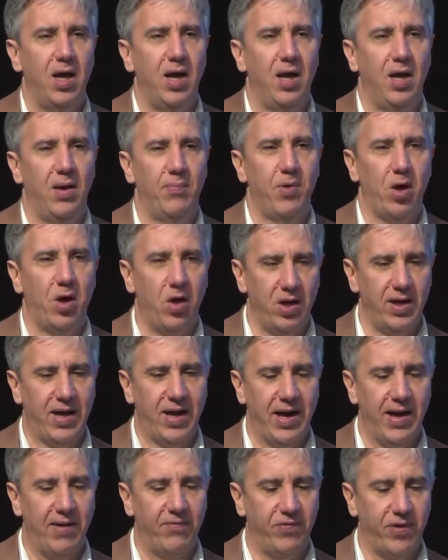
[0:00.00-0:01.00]
On
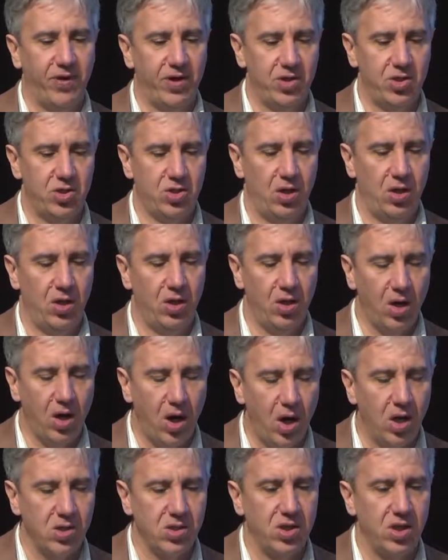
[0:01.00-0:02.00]
average,
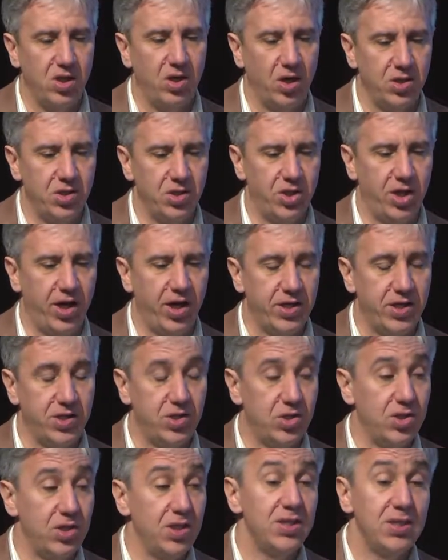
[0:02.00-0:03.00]
largely
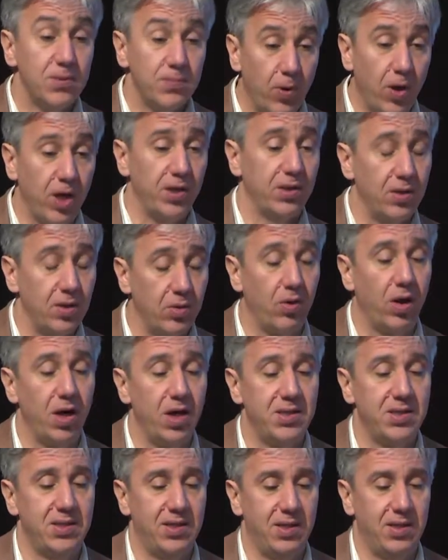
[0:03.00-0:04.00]
unchanged, despite the
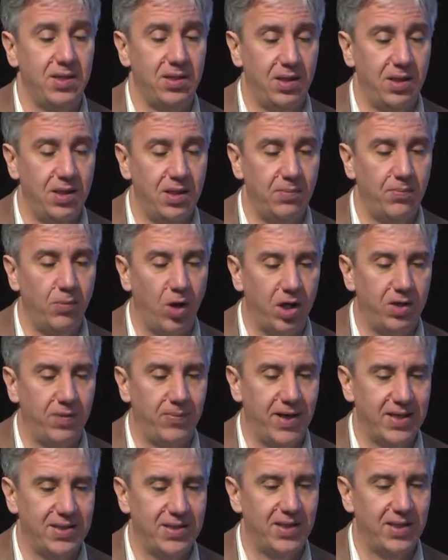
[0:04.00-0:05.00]
rise in body
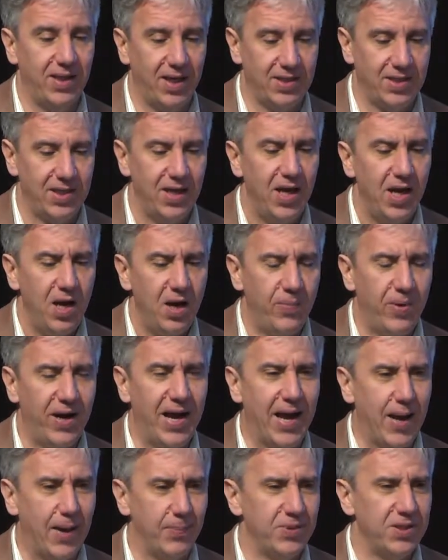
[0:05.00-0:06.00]
mass index.
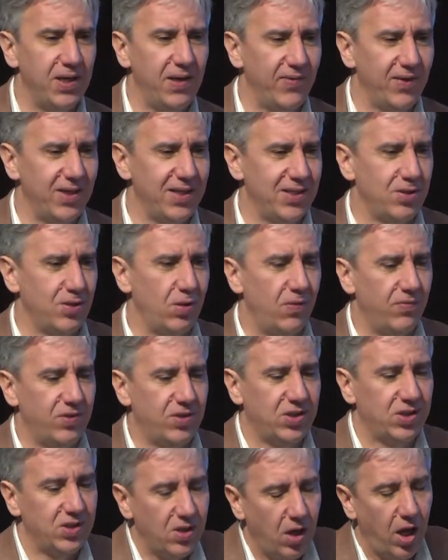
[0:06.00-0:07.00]
Perhaps even a sort of a
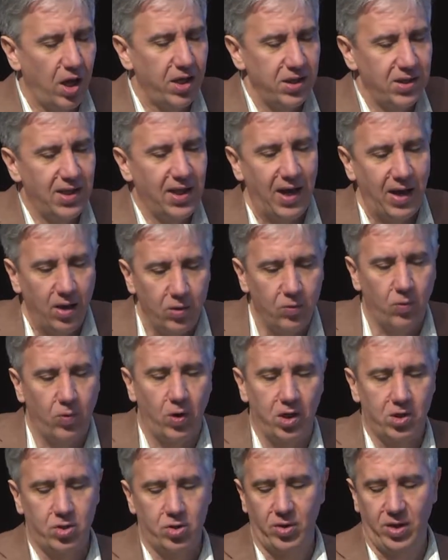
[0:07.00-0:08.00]
slight
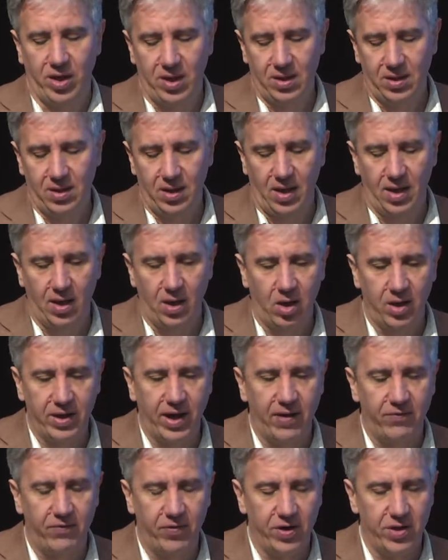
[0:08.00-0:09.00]
downward trend on
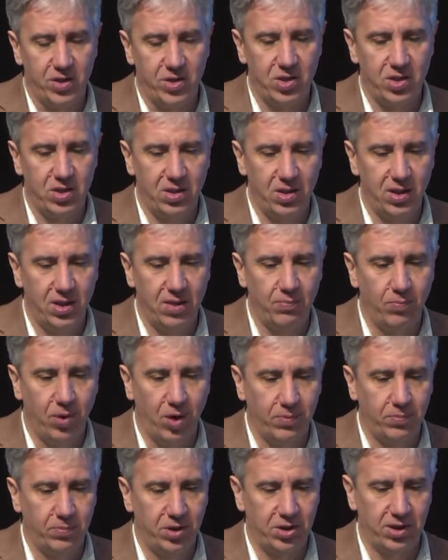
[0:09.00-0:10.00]
average in
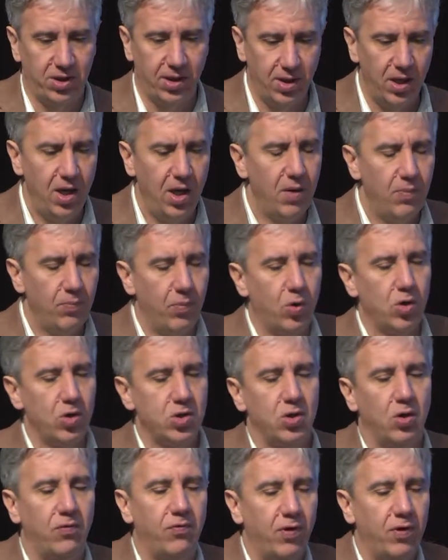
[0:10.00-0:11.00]
blood pressure, more
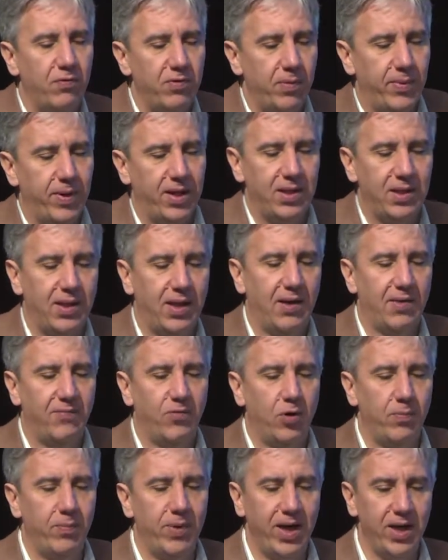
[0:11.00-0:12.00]
so for women than
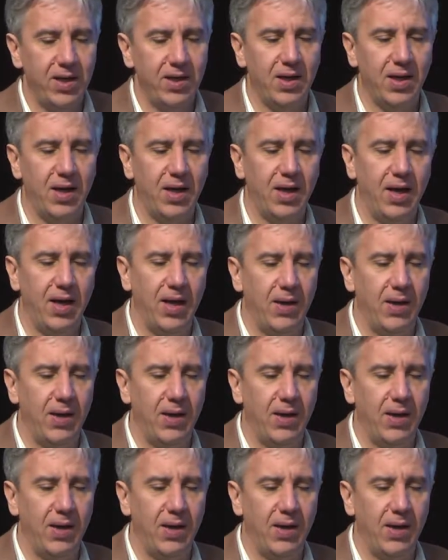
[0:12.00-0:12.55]
for men.